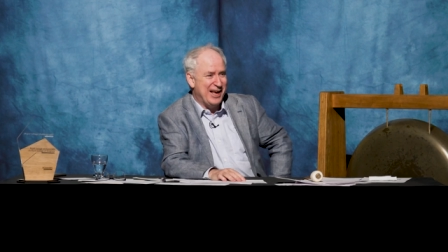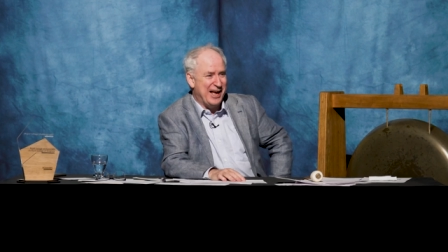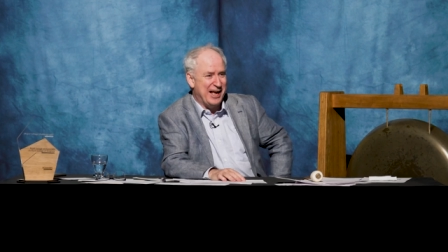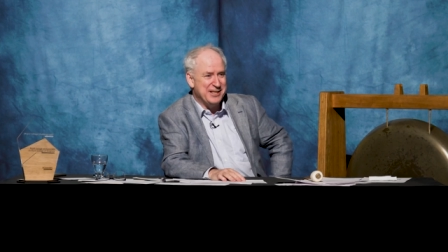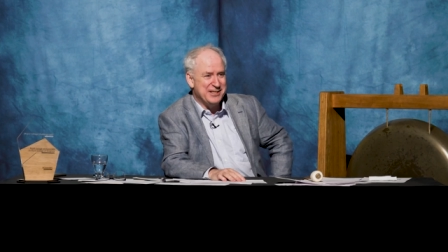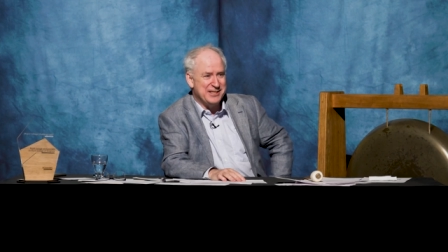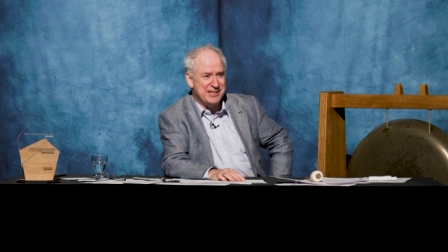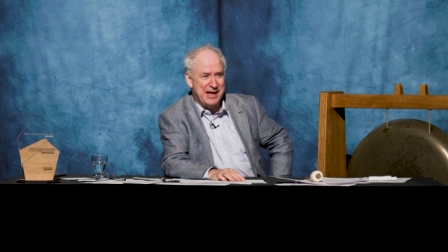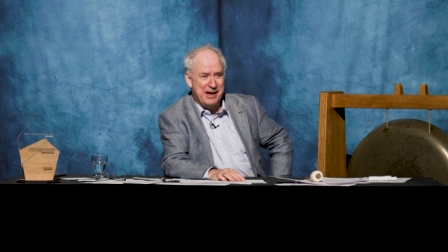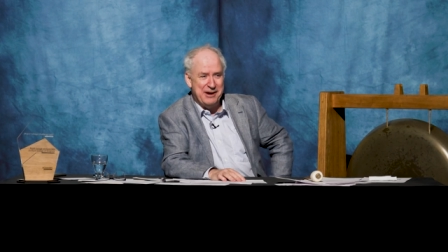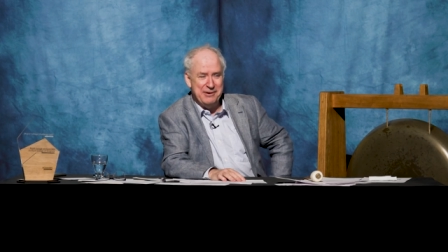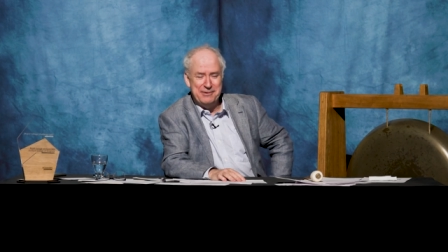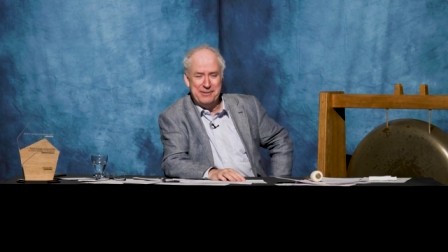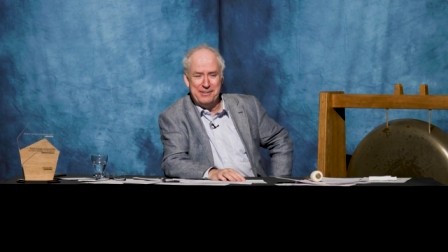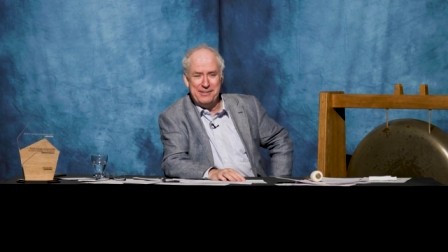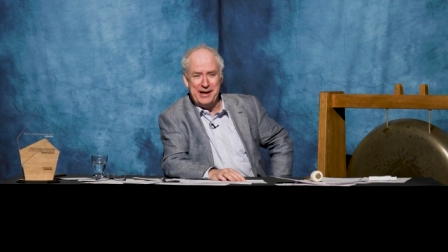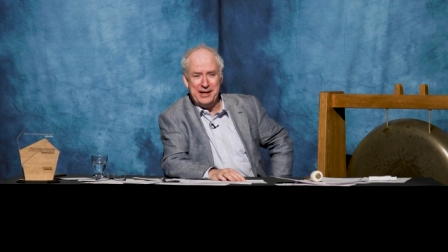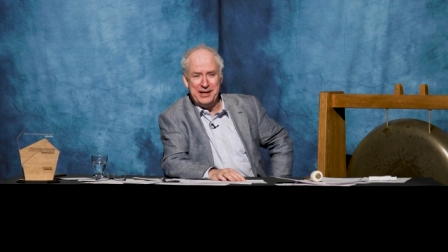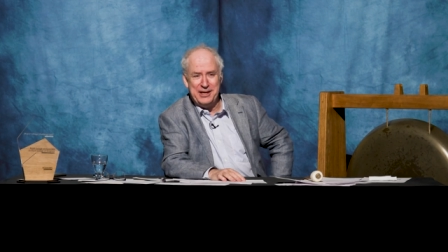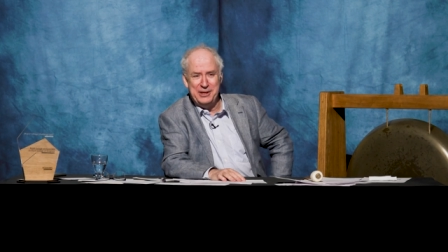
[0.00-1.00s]
And so
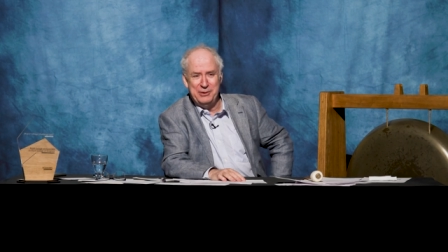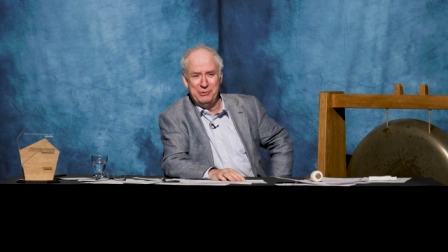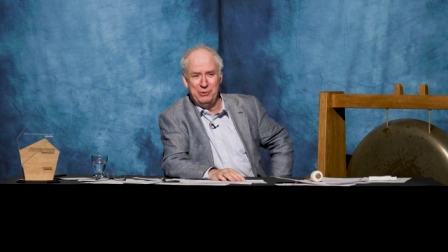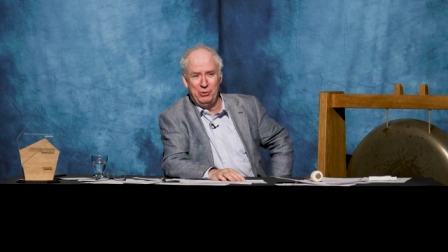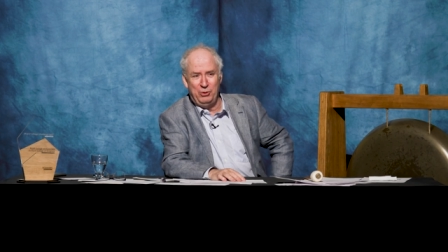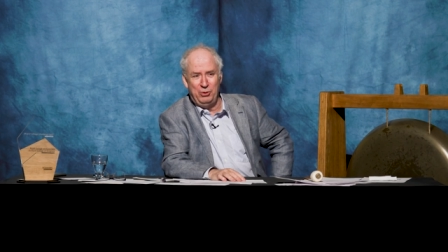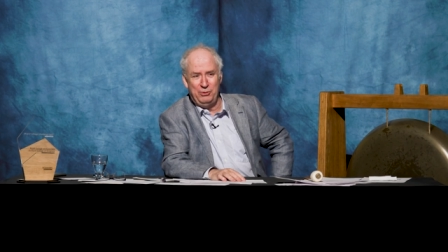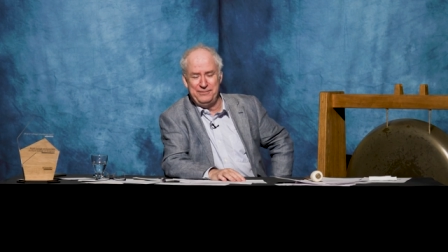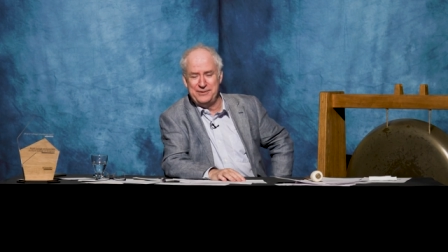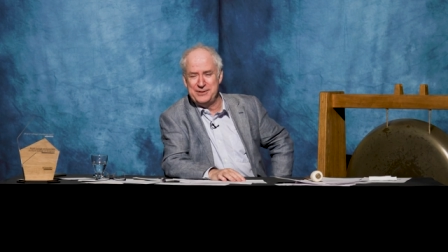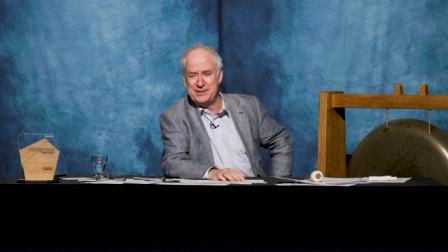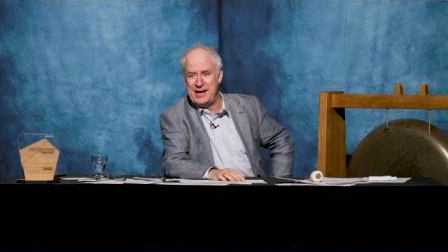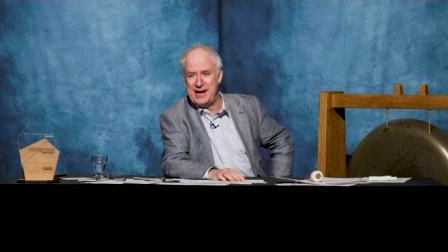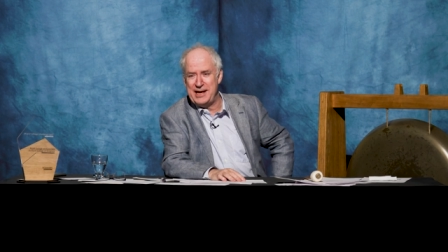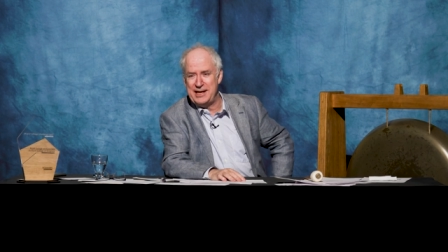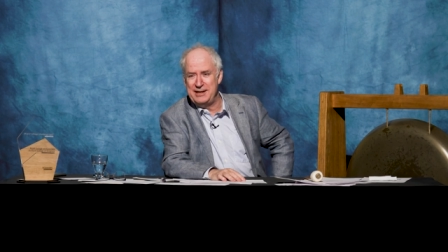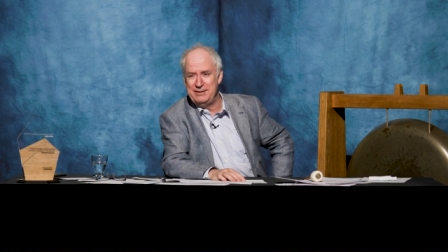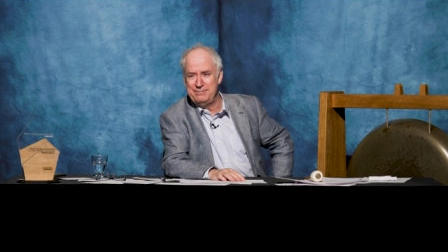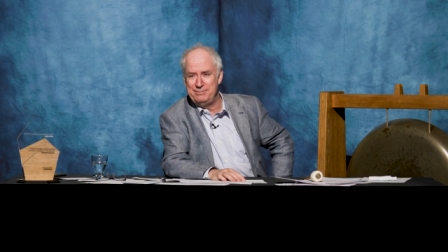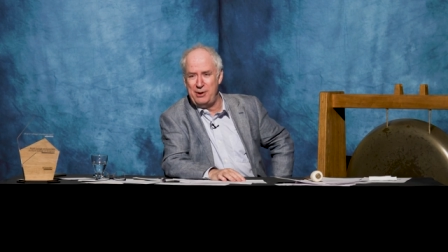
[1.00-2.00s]
thank you all for
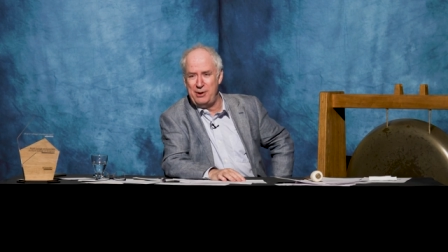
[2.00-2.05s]
taking